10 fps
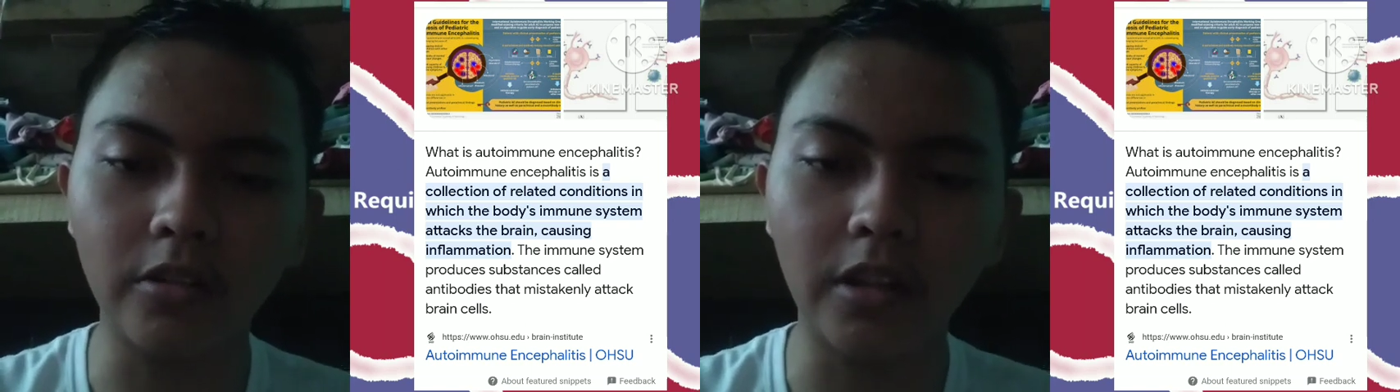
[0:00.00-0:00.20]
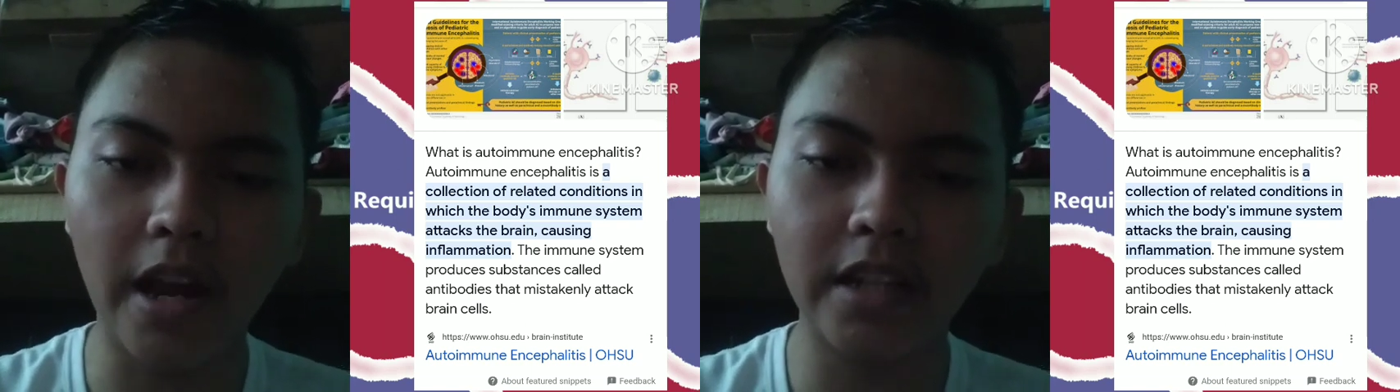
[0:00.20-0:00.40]

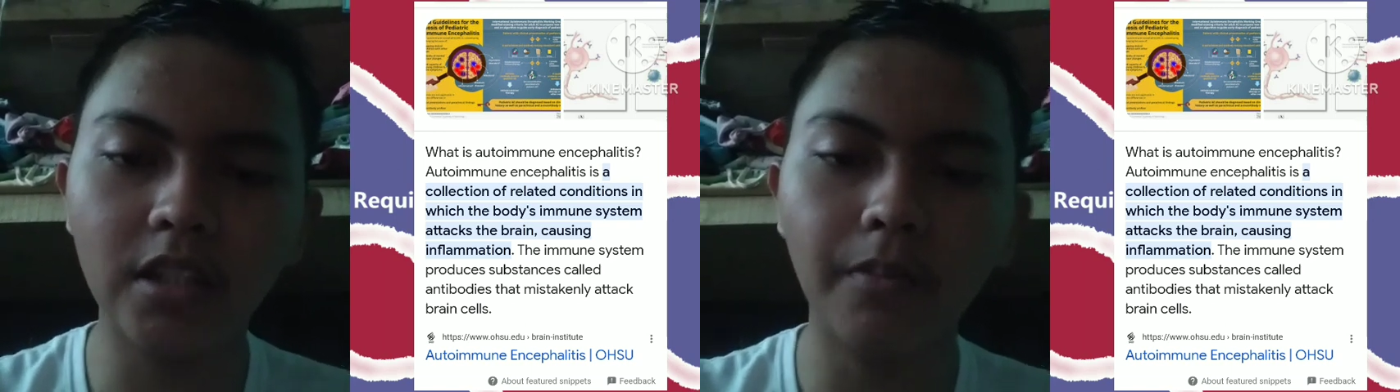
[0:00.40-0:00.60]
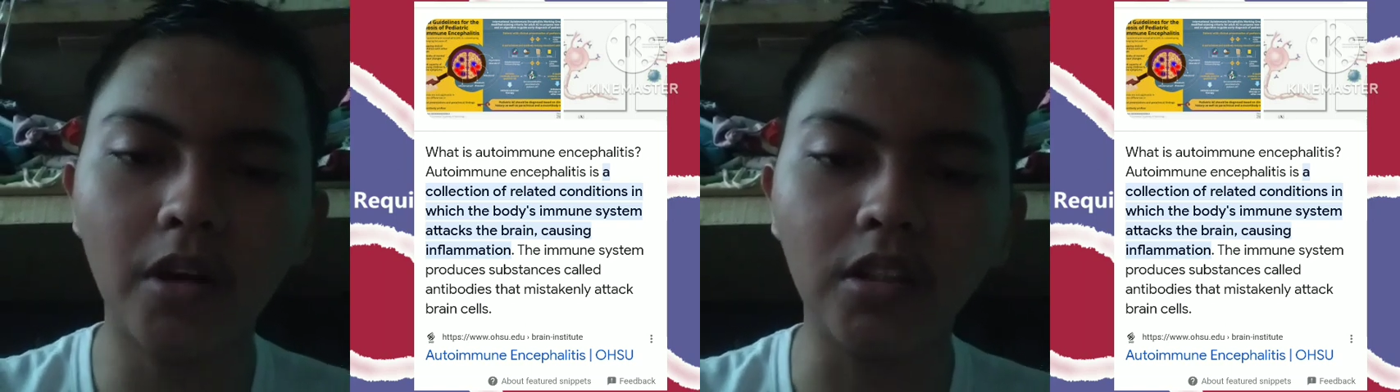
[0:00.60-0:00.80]

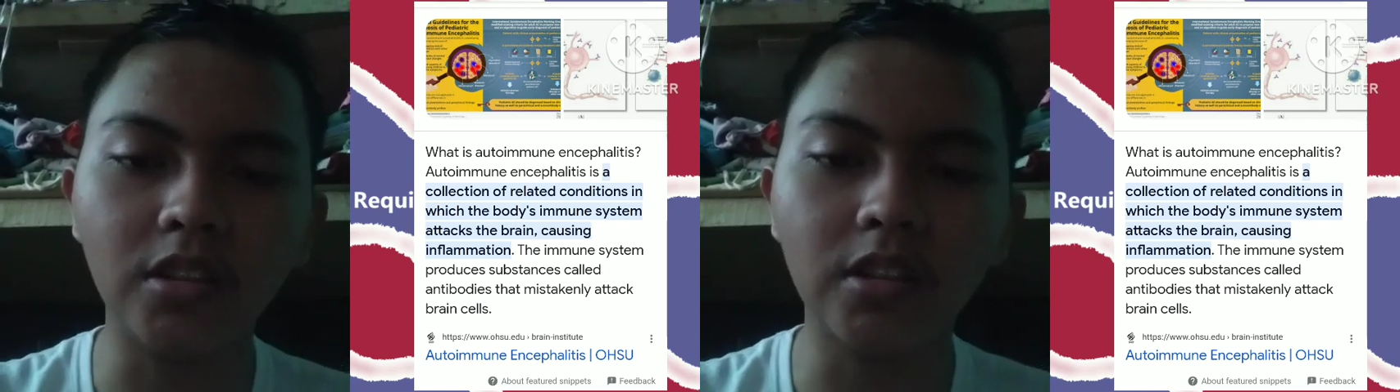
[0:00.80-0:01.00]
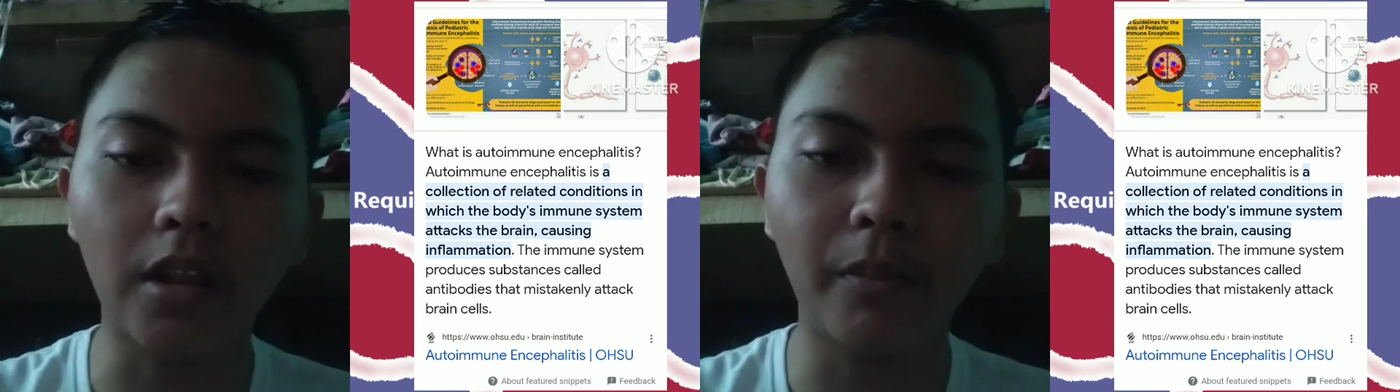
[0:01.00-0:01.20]
antibodies
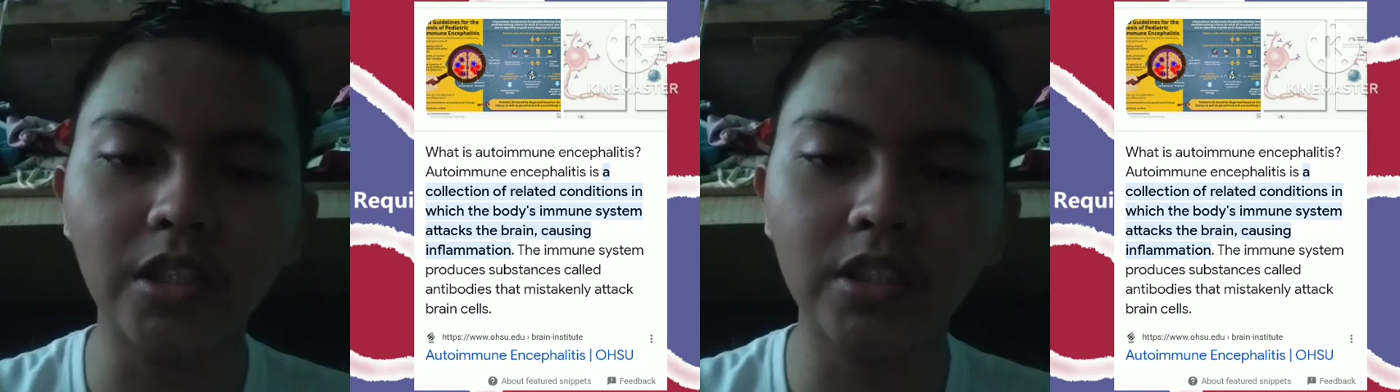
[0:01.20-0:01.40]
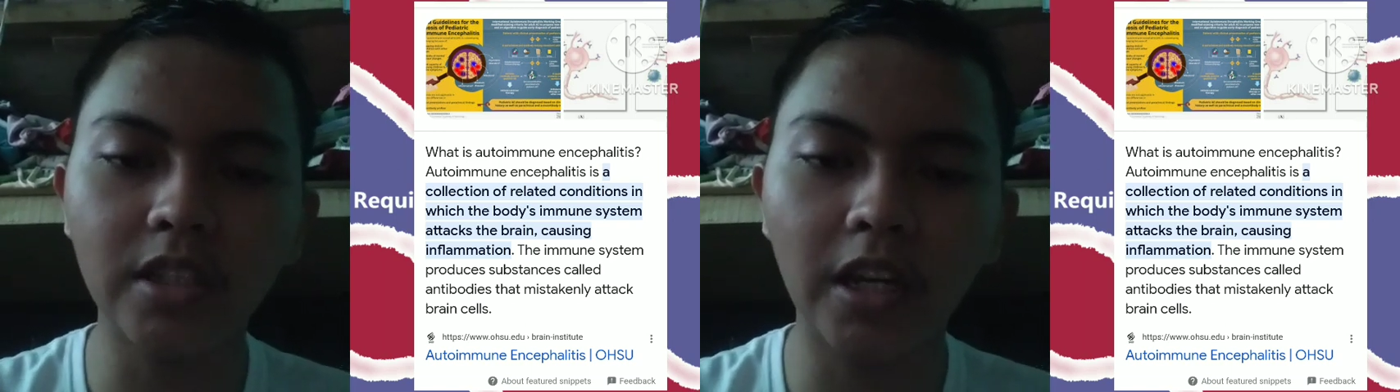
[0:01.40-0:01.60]
that
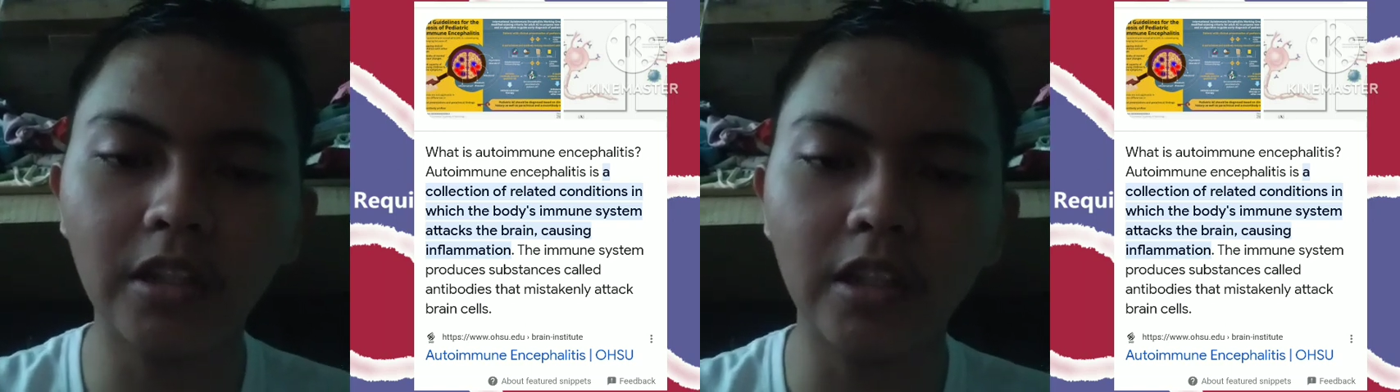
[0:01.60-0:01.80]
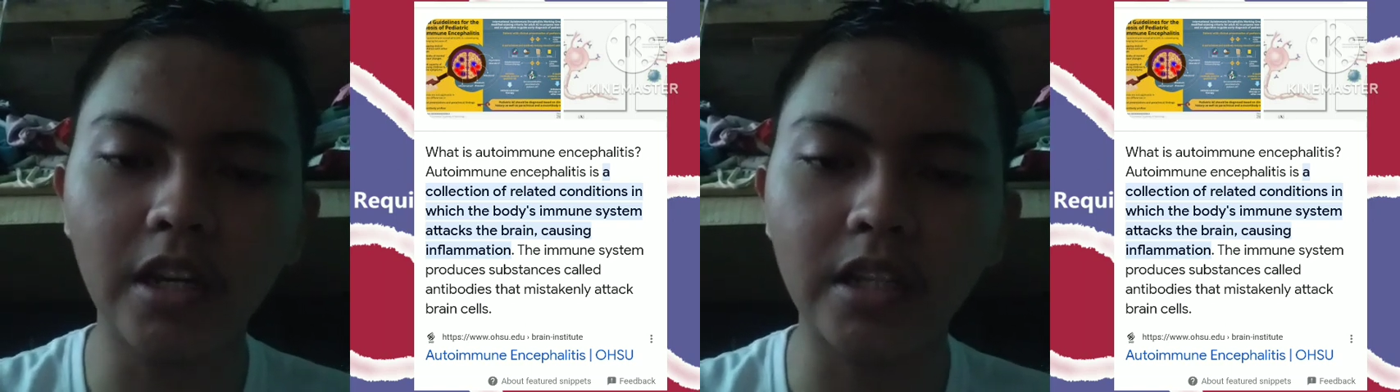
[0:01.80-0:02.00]

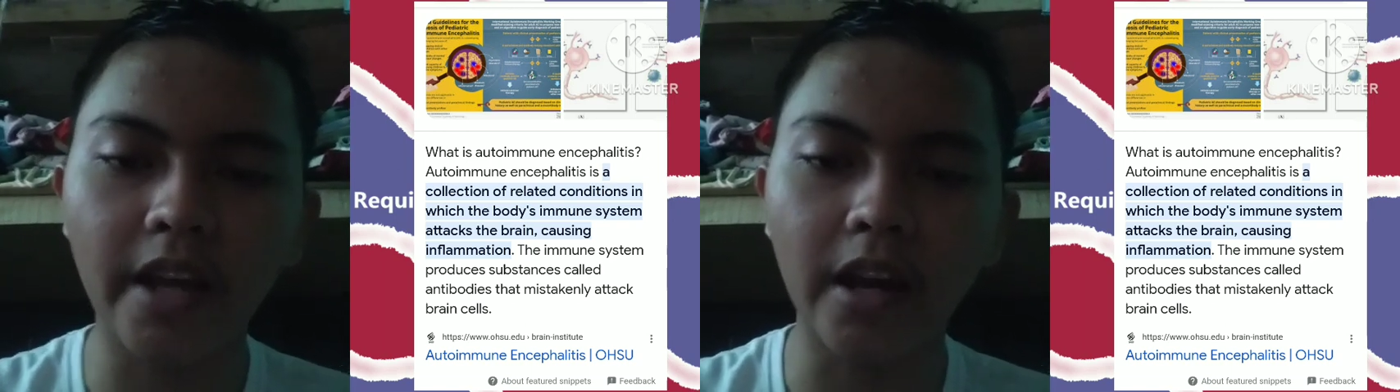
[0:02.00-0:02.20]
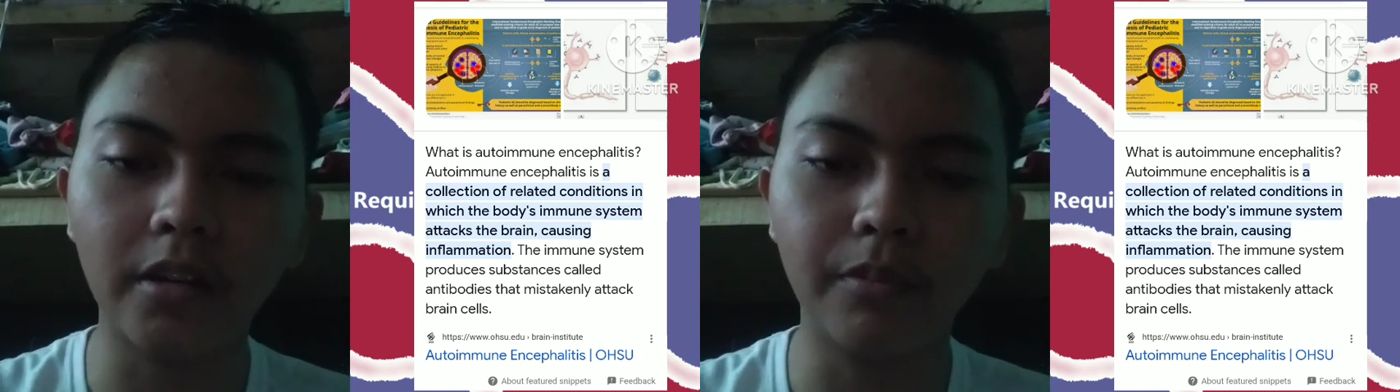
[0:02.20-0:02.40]
mistakenly
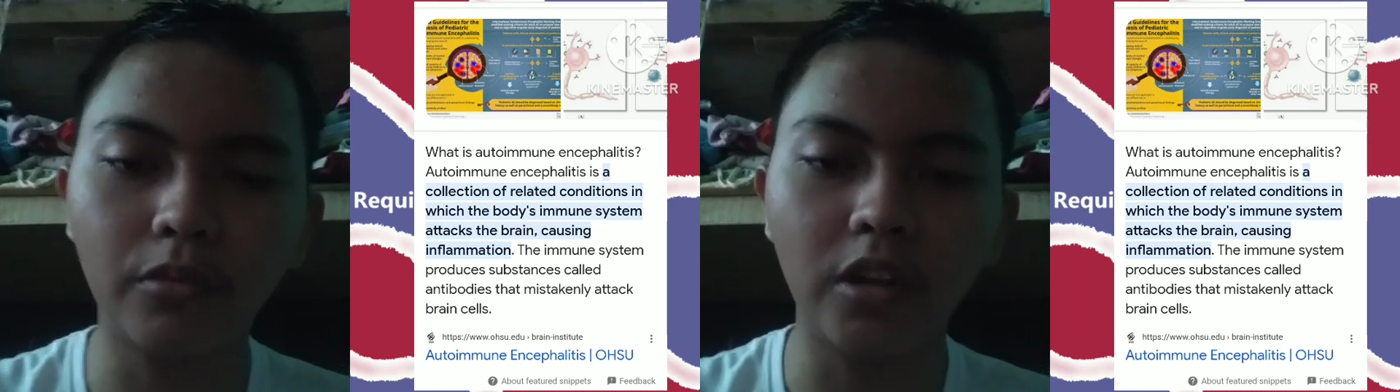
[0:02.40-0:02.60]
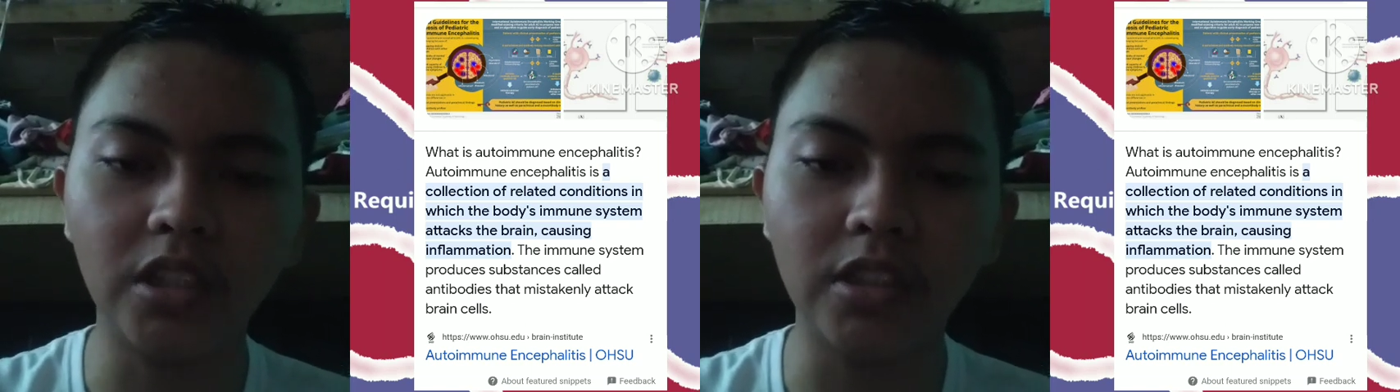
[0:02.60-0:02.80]
attack
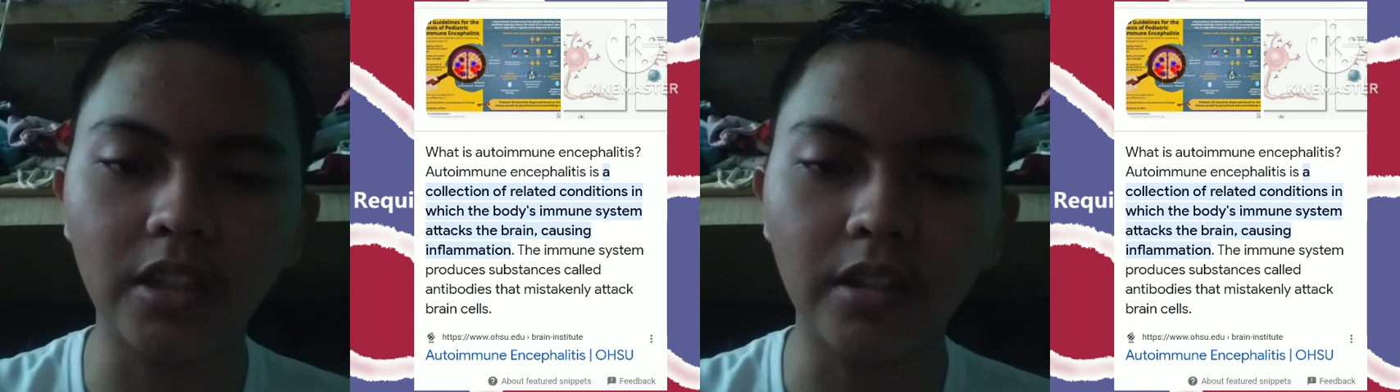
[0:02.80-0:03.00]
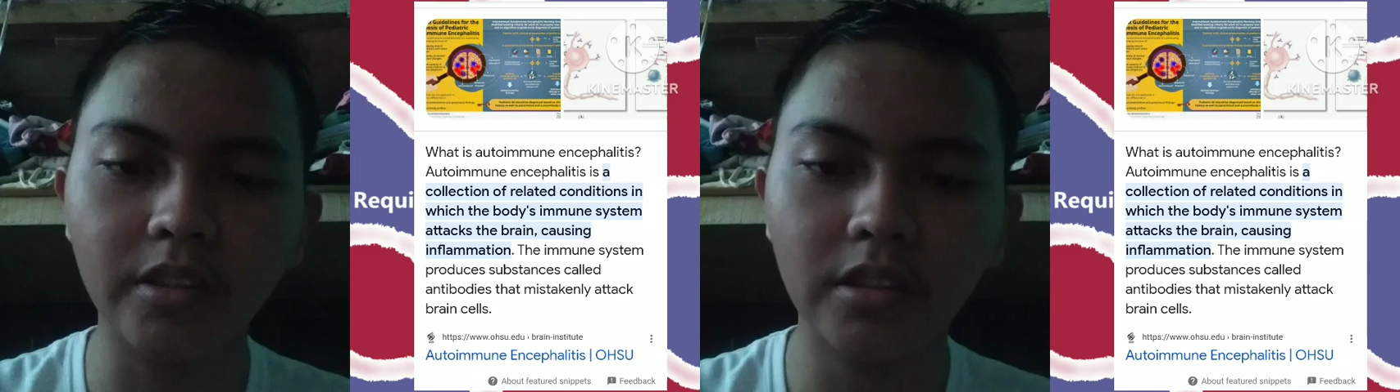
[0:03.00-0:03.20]
brain
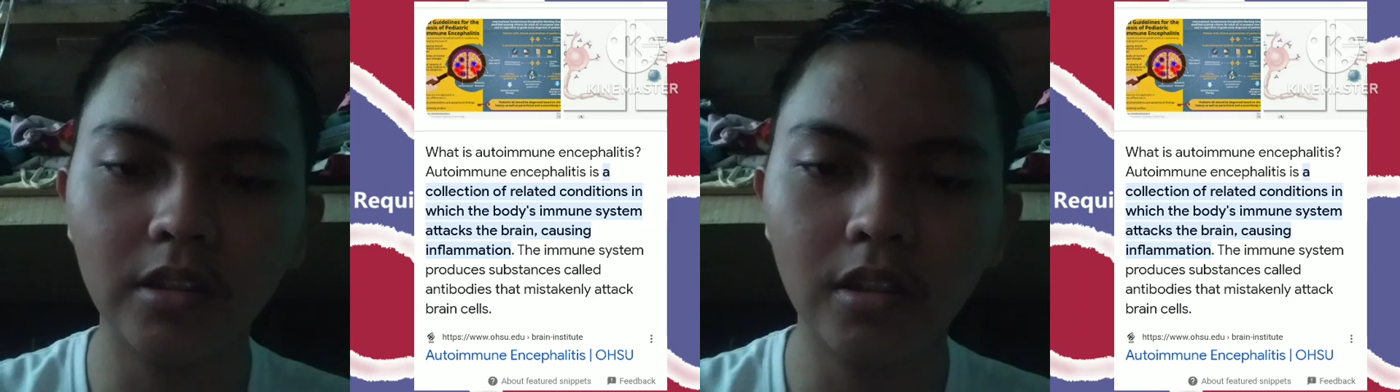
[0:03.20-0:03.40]
cells.